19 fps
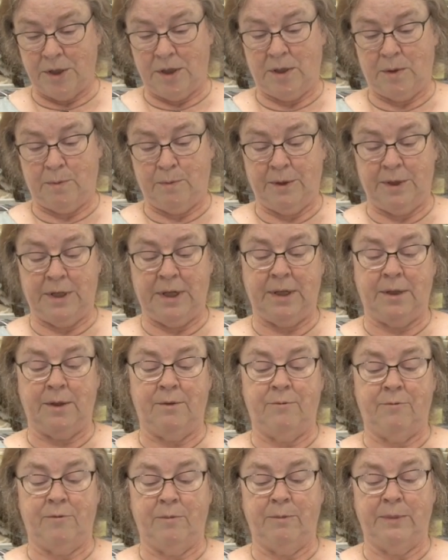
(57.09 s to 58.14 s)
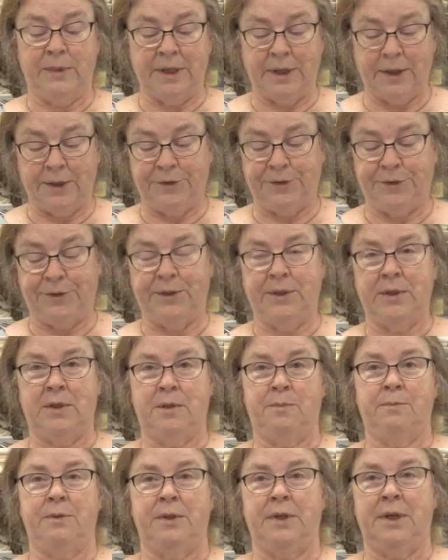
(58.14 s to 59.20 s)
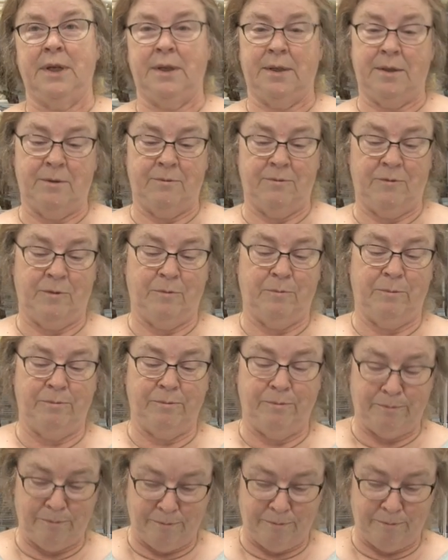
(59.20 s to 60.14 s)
it's protected from dust, it's protected from